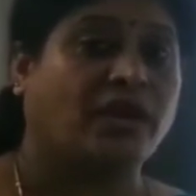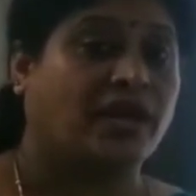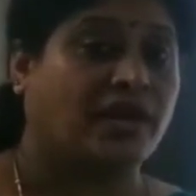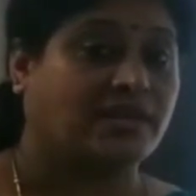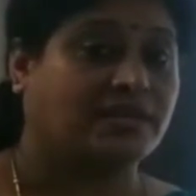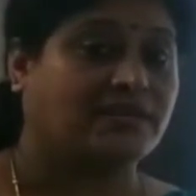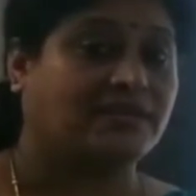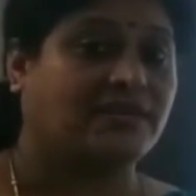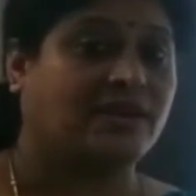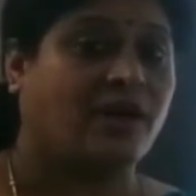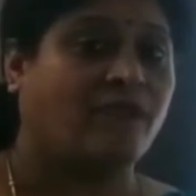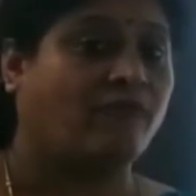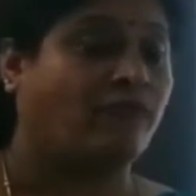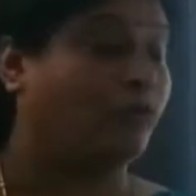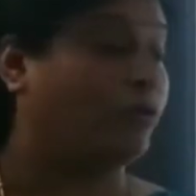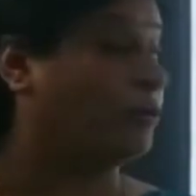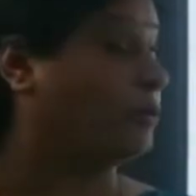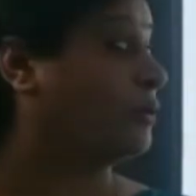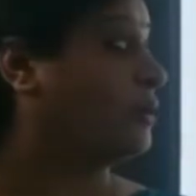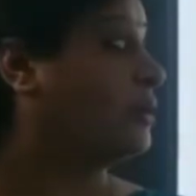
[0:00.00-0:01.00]
extra
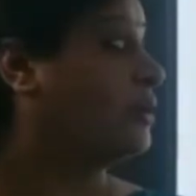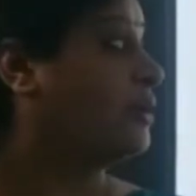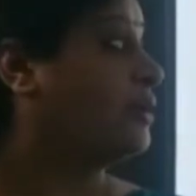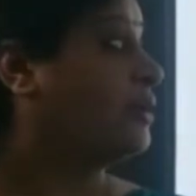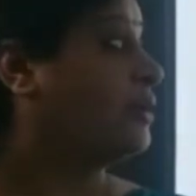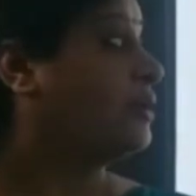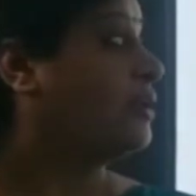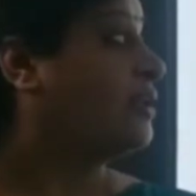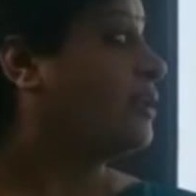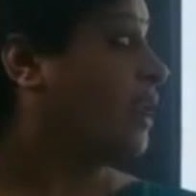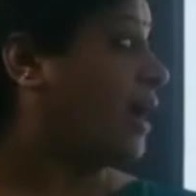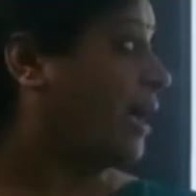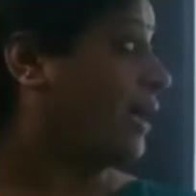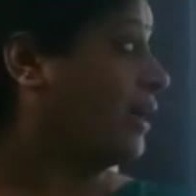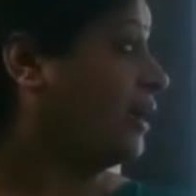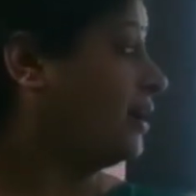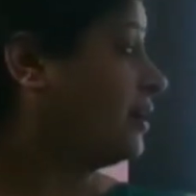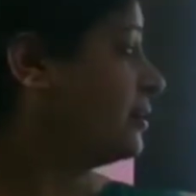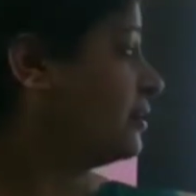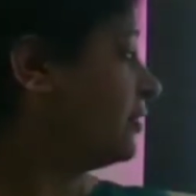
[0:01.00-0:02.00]
food
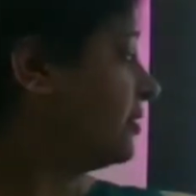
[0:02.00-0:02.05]
like